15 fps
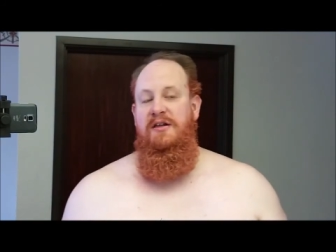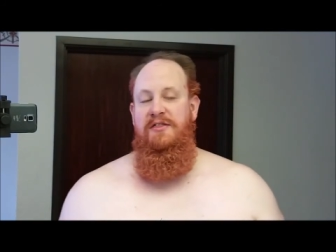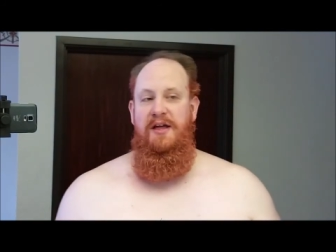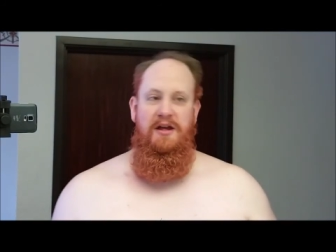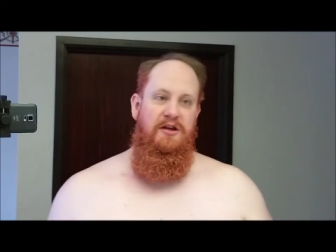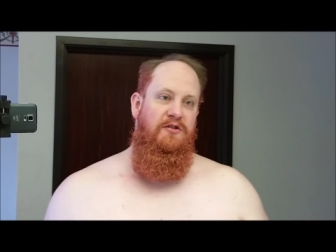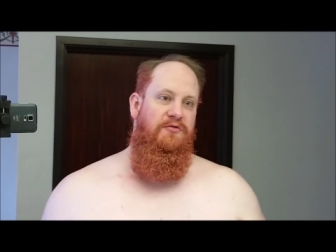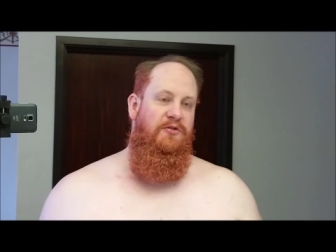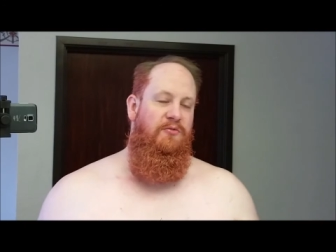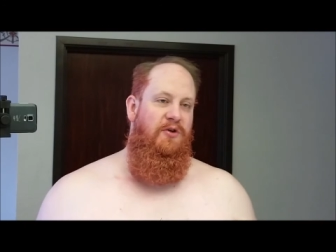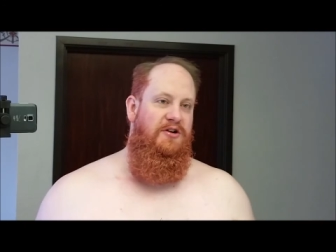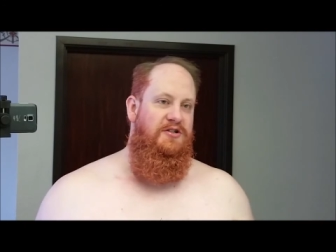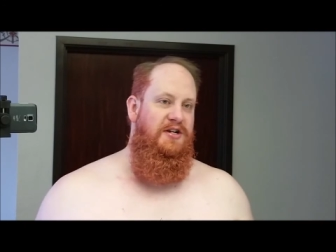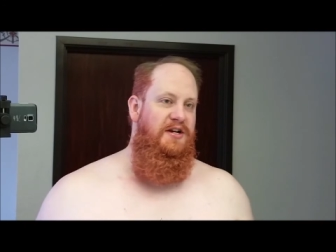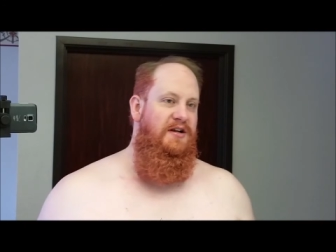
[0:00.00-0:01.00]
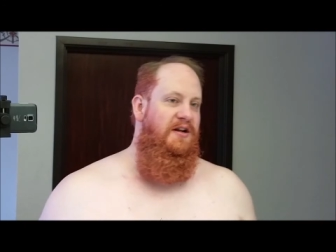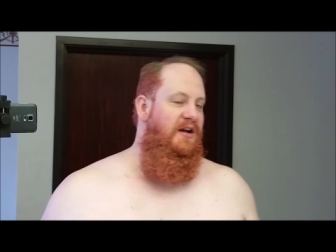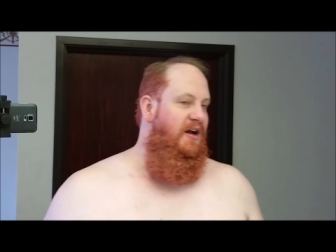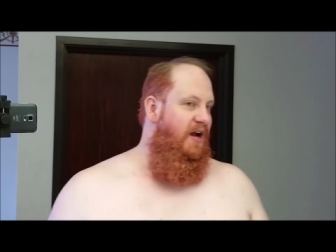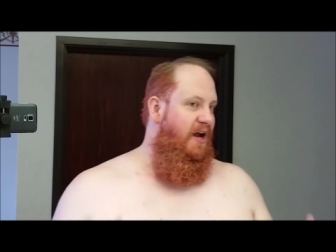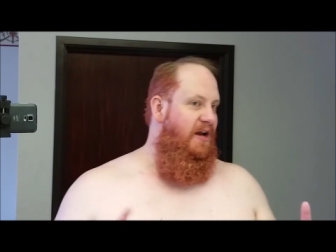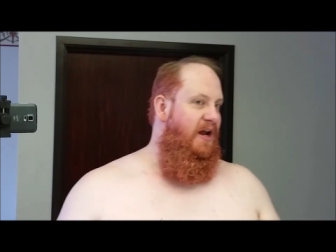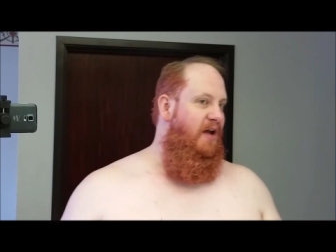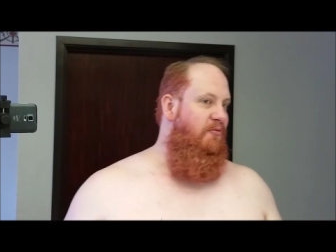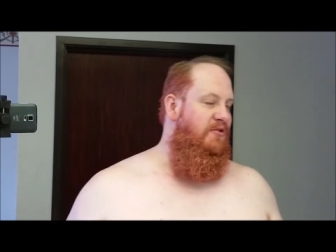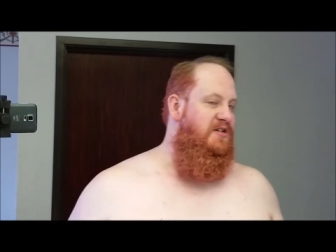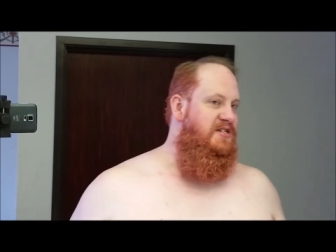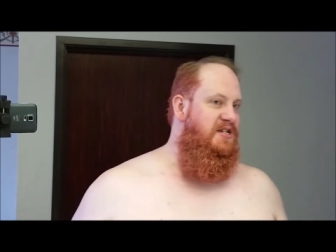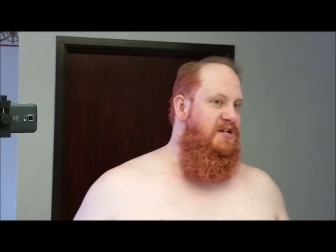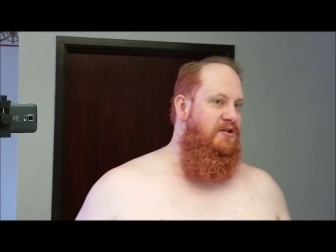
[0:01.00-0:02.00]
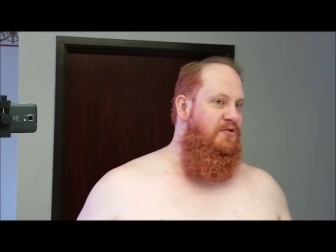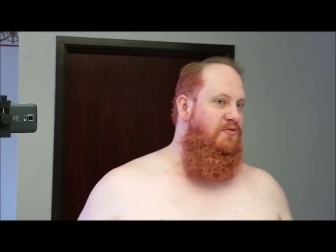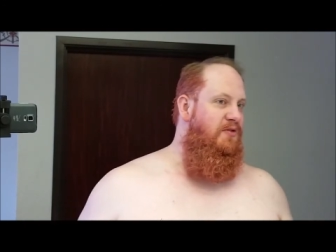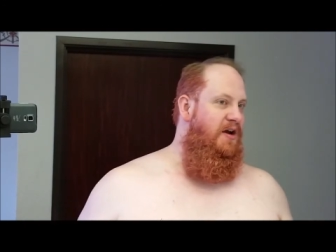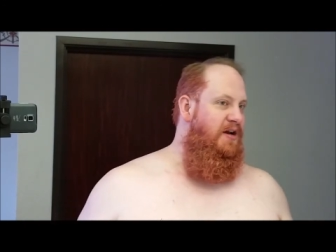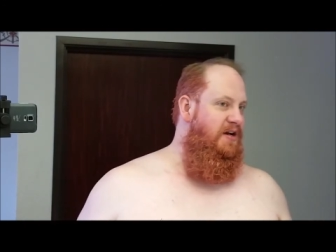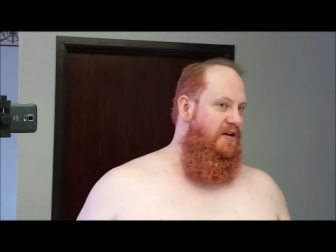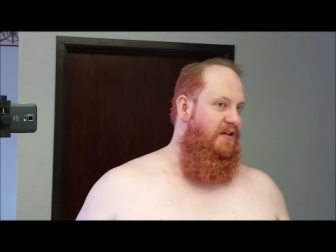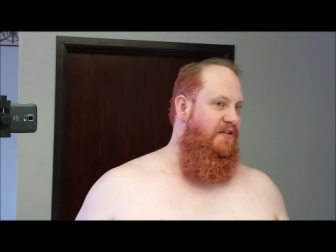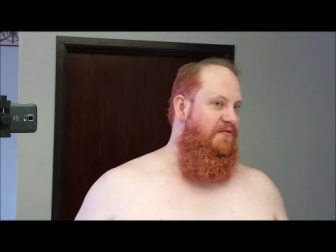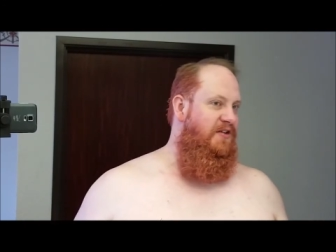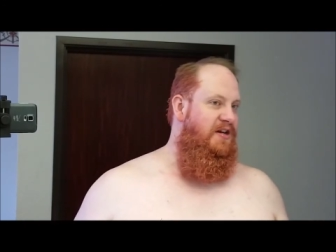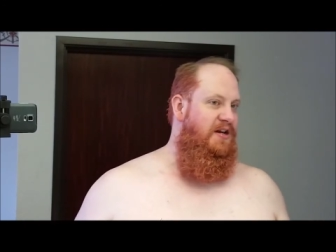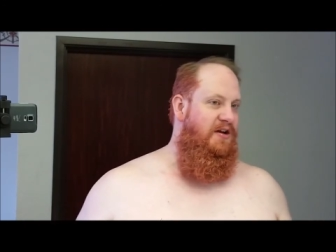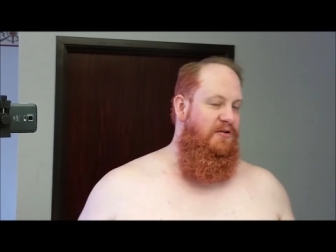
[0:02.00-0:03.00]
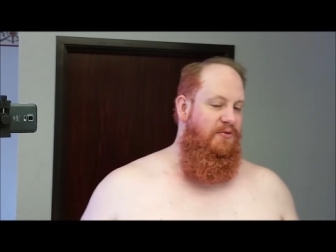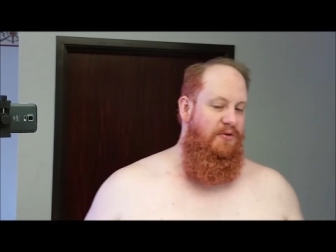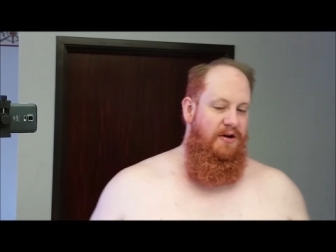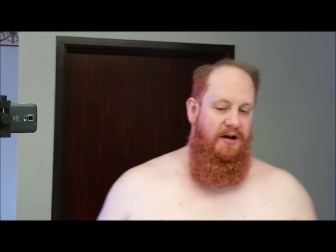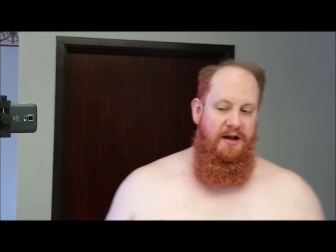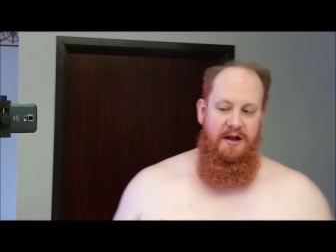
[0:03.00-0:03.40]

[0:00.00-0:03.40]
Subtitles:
Thank you for watching, and I will see you in another video.